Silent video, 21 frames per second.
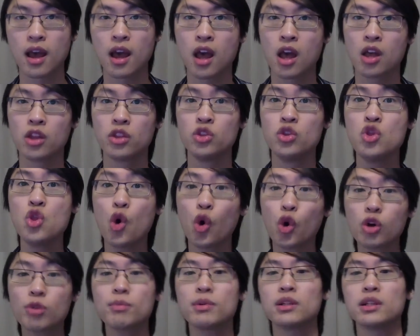
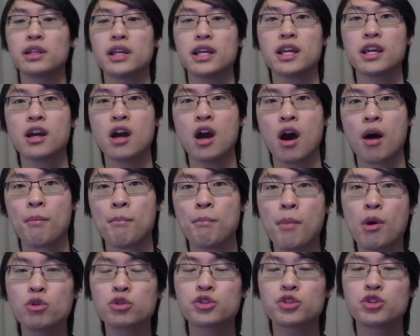Normally,
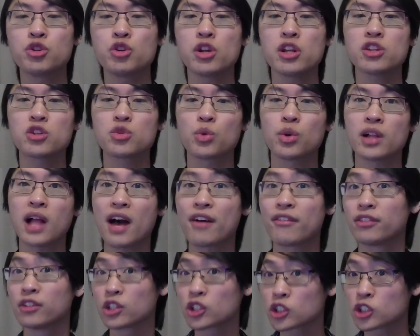most students will have
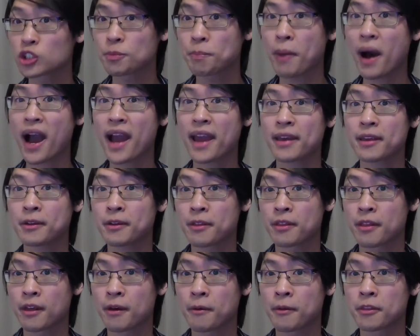learned by
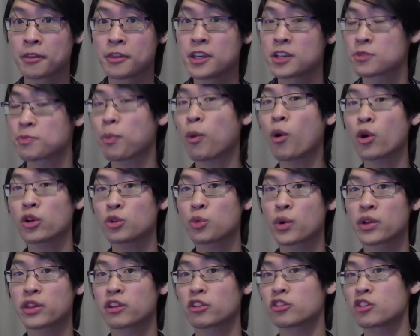this point where
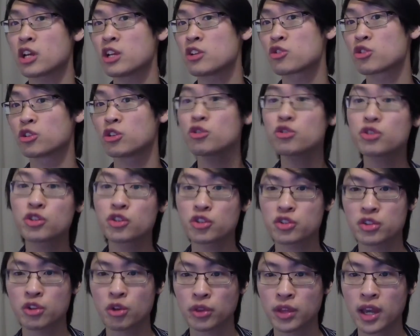they're introduced to this
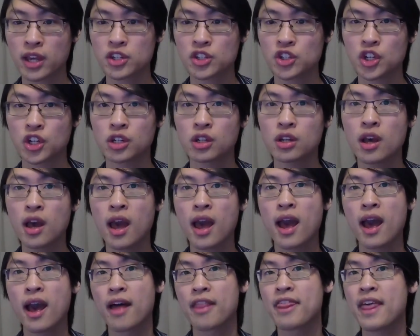notation
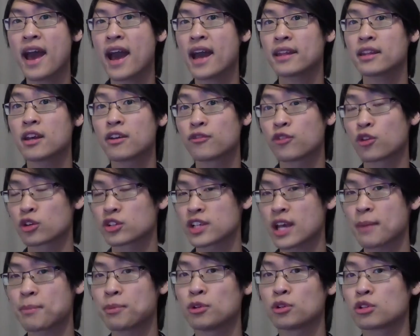that, for
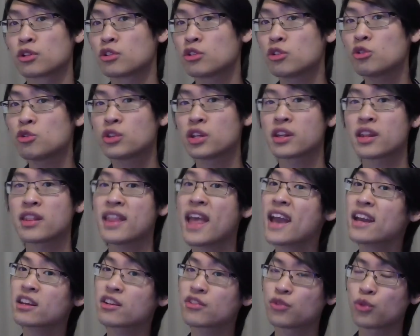example, 2 to the
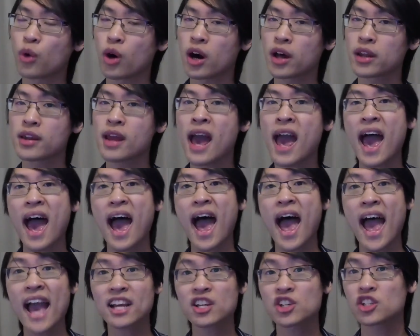-1
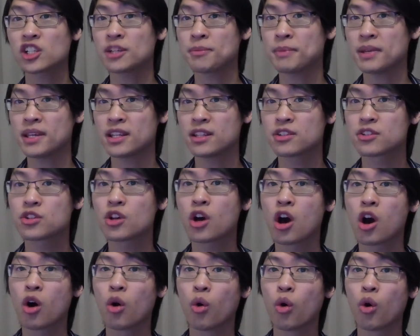actually means
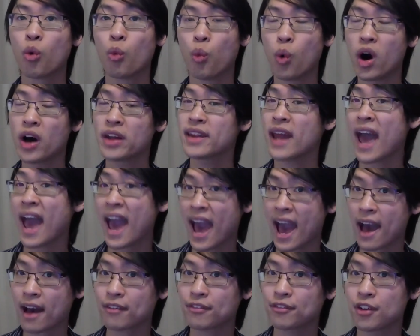
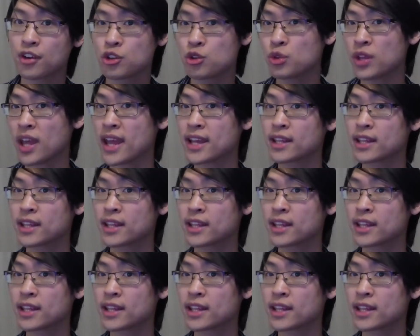1/2. You take the